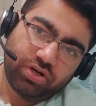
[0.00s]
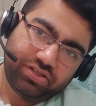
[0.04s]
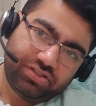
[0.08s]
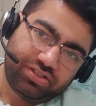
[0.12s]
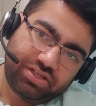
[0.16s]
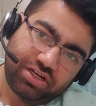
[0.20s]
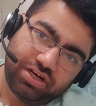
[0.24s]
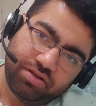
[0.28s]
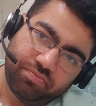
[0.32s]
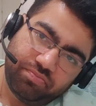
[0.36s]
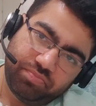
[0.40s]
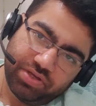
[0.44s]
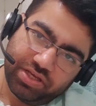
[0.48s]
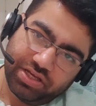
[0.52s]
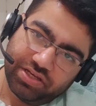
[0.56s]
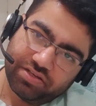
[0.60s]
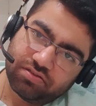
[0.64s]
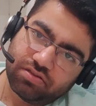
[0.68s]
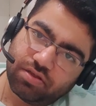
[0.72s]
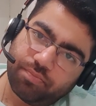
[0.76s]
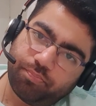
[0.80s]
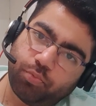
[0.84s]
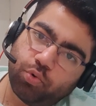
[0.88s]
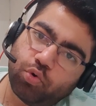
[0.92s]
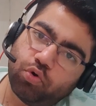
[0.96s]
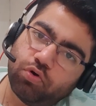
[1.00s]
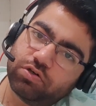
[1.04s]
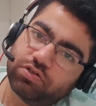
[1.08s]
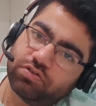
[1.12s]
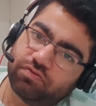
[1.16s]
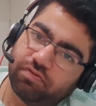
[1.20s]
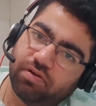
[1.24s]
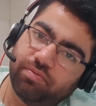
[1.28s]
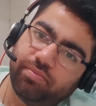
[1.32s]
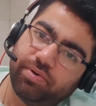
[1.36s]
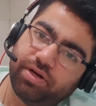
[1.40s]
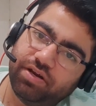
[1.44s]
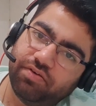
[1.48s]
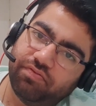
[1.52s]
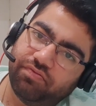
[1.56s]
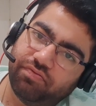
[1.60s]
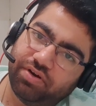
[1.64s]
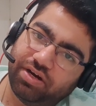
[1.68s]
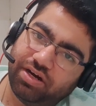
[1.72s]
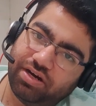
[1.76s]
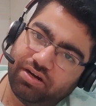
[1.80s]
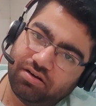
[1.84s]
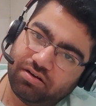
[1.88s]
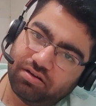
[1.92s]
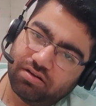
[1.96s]
or HTTPS, the ports will be
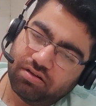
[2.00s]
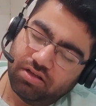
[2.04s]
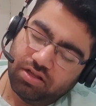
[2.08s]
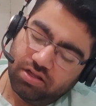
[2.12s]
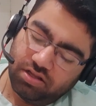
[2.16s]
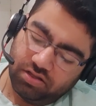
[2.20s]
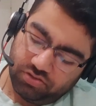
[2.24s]
different.